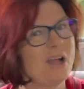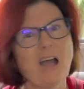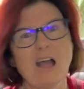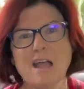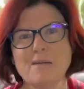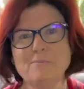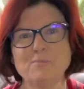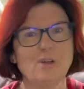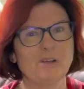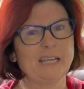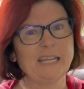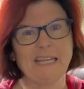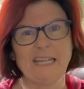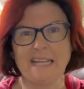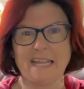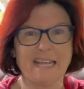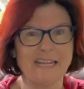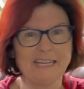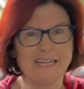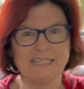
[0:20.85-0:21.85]
I'm not
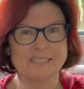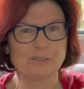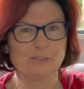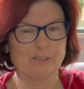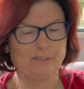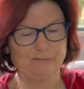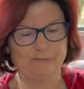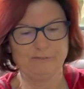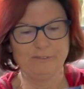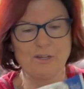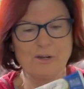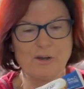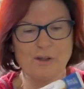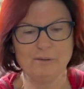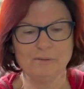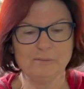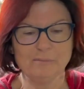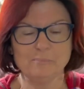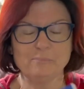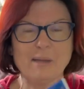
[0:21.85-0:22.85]
getting any sort of,
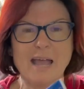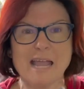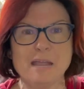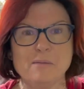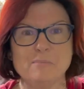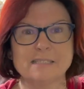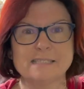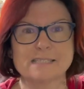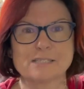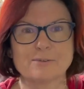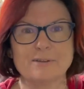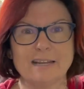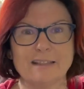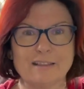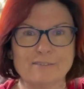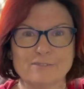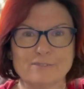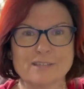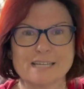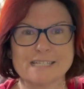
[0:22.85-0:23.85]
payments or
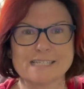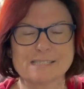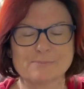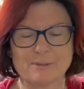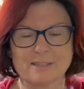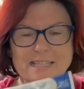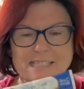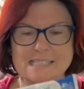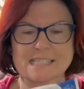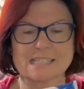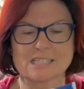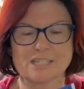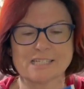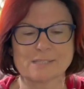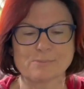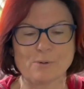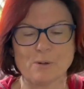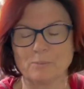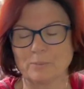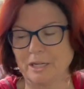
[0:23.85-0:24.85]
anything for this, but this is
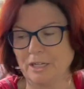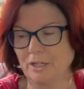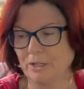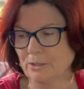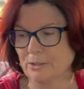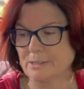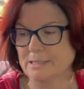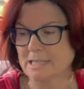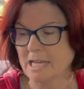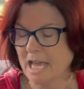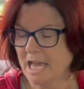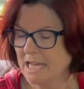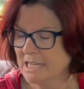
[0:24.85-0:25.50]
just what we use.